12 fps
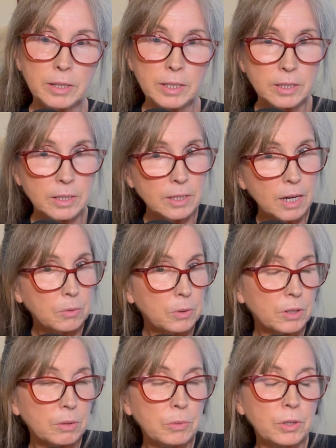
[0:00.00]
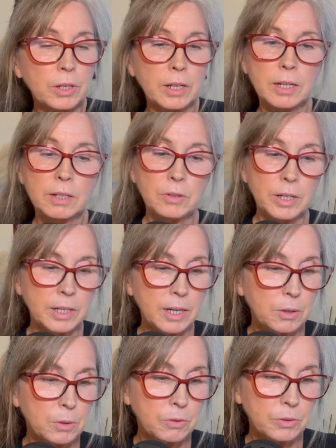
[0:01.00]
This is how we're communicating right
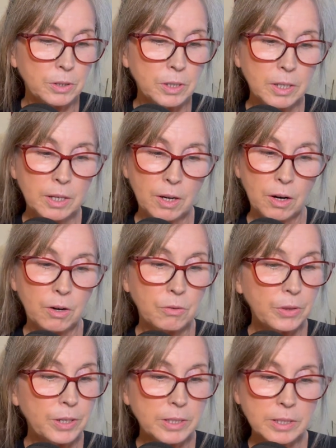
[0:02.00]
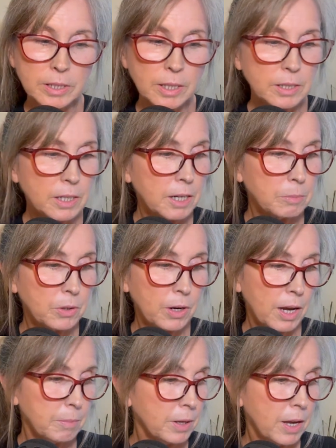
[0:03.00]
now over the Insight Timer
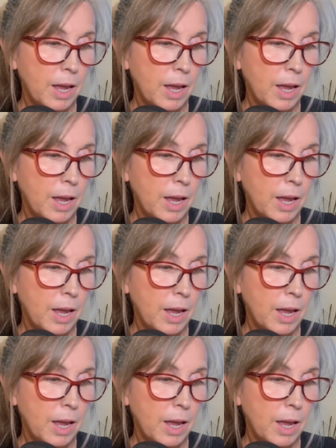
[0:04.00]
app.